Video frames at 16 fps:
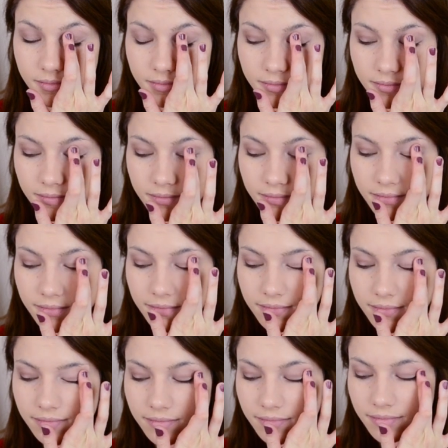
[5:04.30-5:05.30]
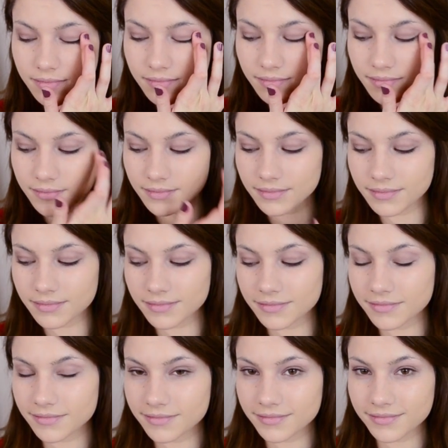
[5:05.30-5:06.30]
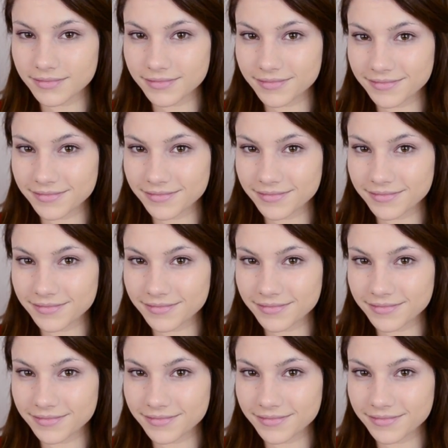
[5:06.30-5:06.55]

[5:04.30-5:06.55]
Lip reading: No one is speaking in this clip.